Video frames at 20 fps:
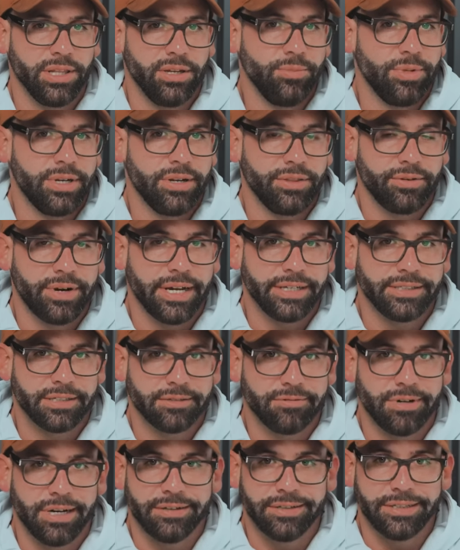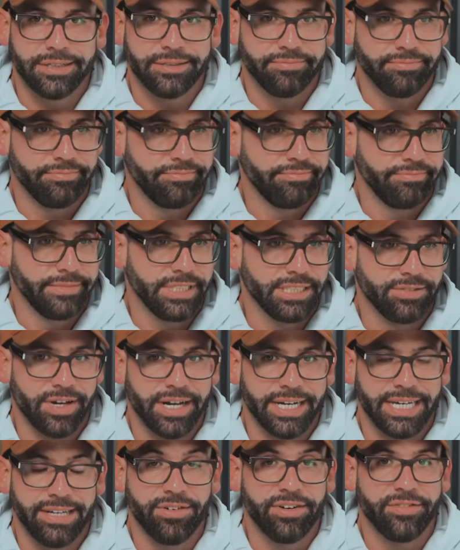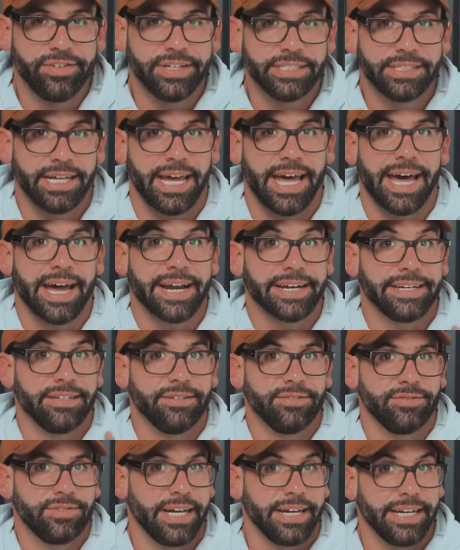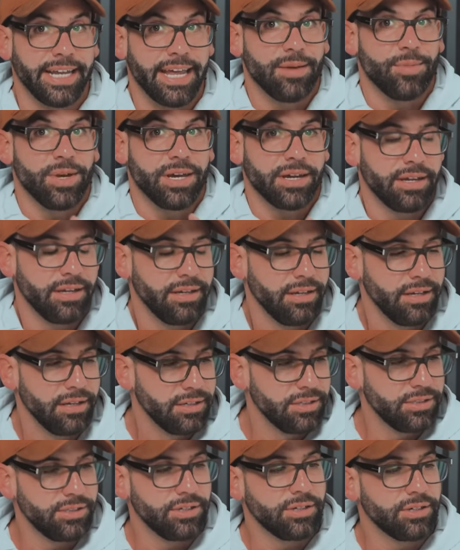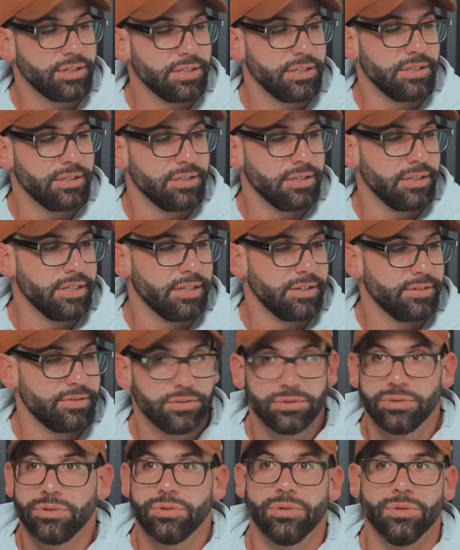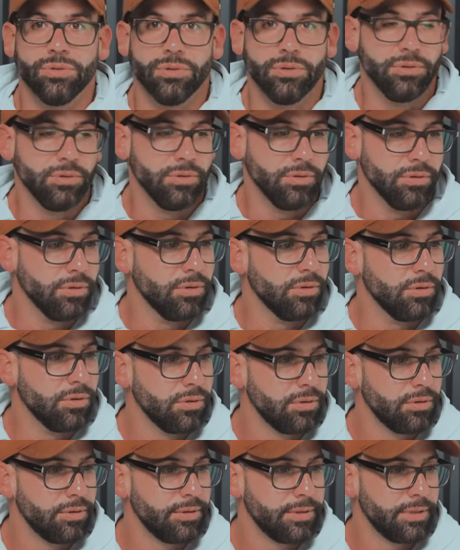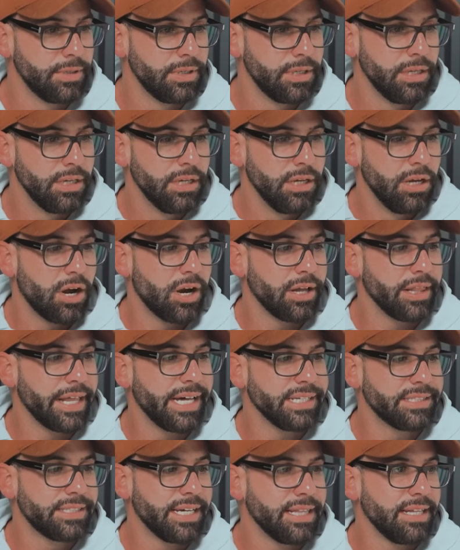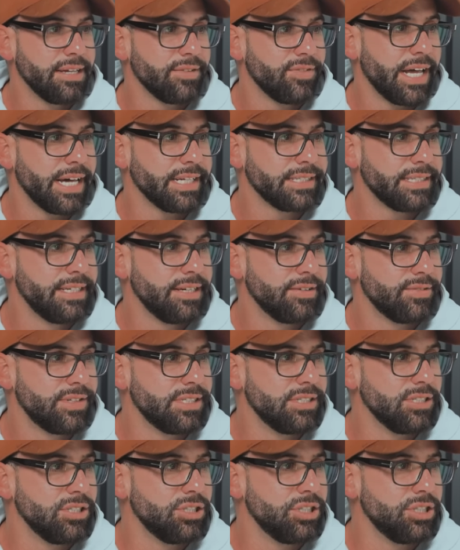little bit of thoracic rounding is fine, even if it's active, dynamic during the lift. Ooh. All right, last deadlift, last lift. This is